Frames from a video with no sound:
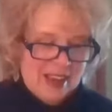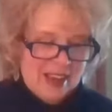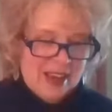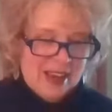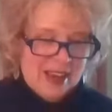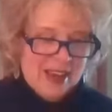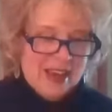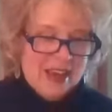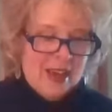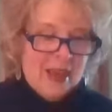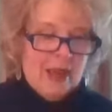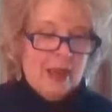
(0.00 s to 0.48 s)

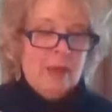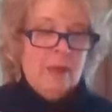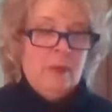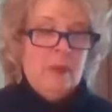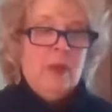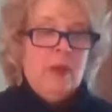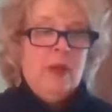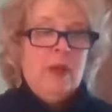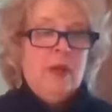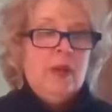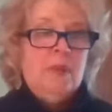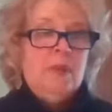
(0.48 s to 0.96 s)
uh,
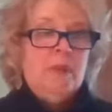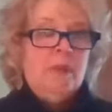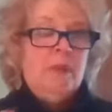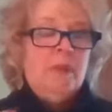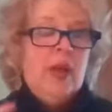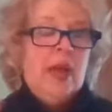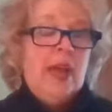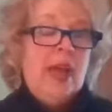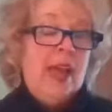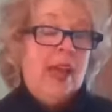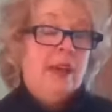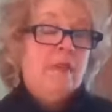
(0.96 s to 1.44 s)
um,
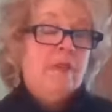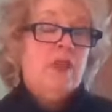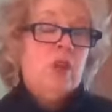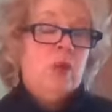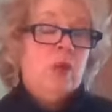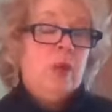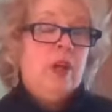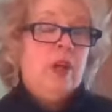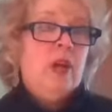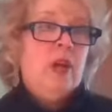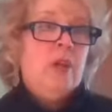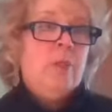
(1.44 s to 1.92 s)
I have
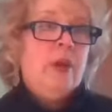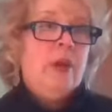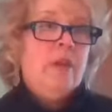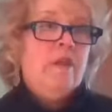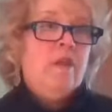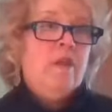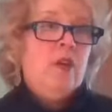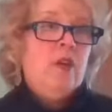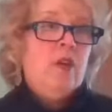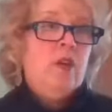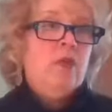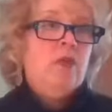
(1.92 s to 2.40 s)
Square on my
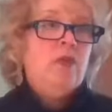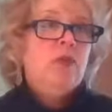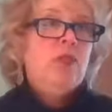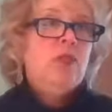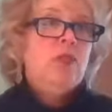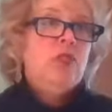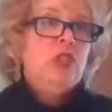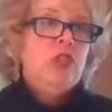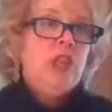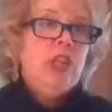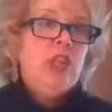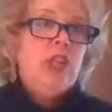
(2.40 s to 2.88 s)
phone, so
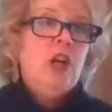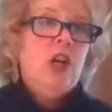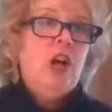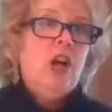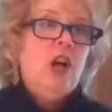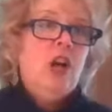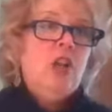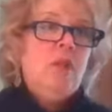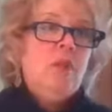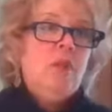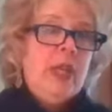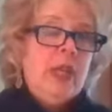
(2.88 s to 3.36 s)
she
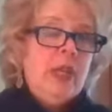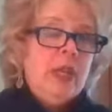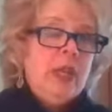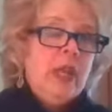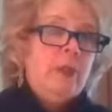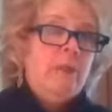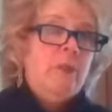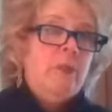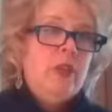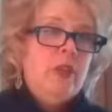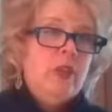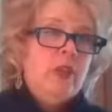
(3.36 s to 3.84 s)
called me and I
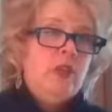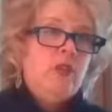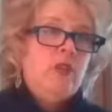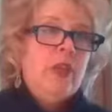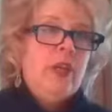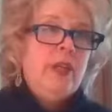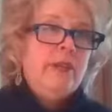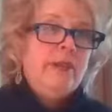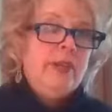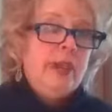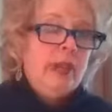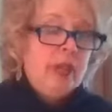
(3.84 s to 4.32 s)
put the
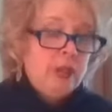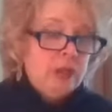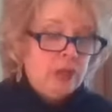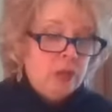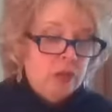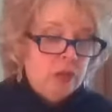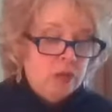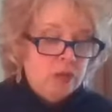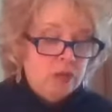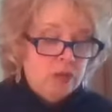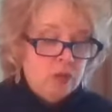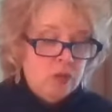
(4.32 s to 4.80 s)

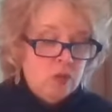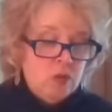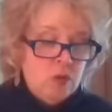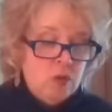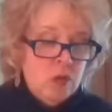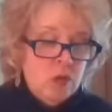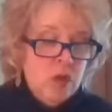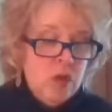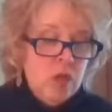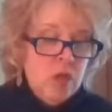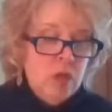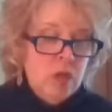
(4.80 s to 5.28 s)
transaction through.